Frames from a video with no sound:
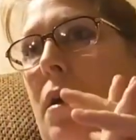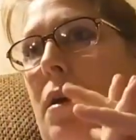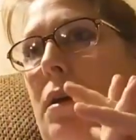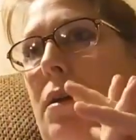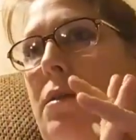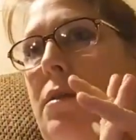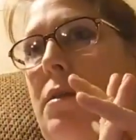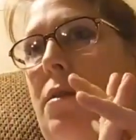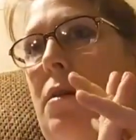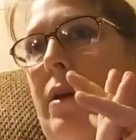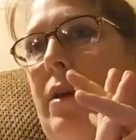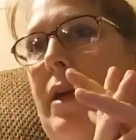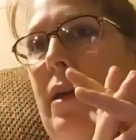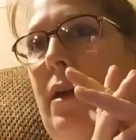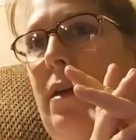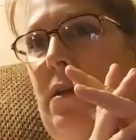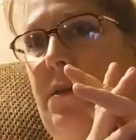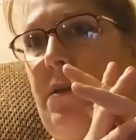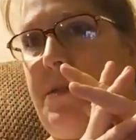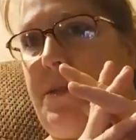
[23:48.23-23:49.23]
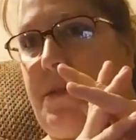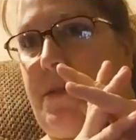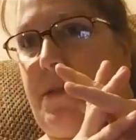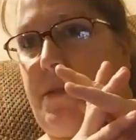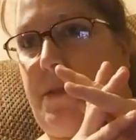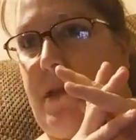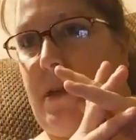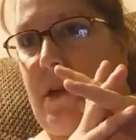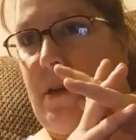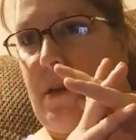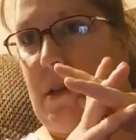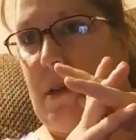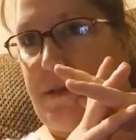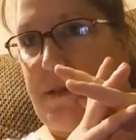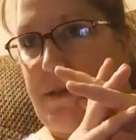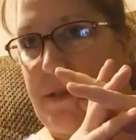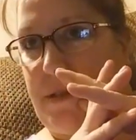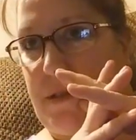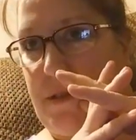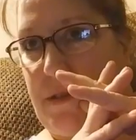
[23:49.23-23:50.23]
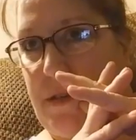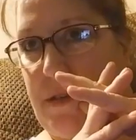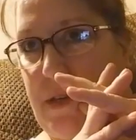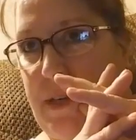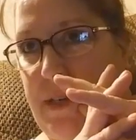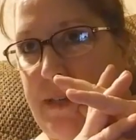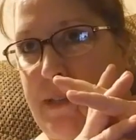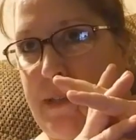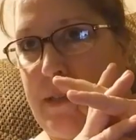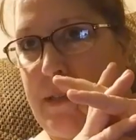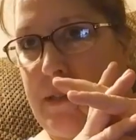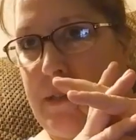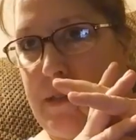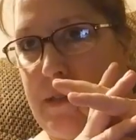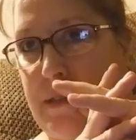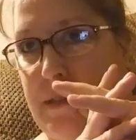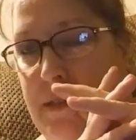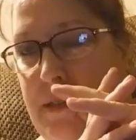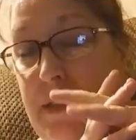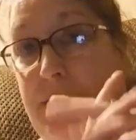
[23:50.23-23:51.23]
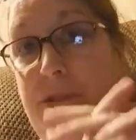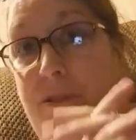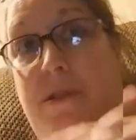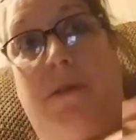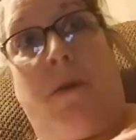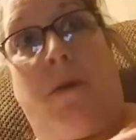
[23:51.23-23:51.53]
So I get closer and closer. And it's got two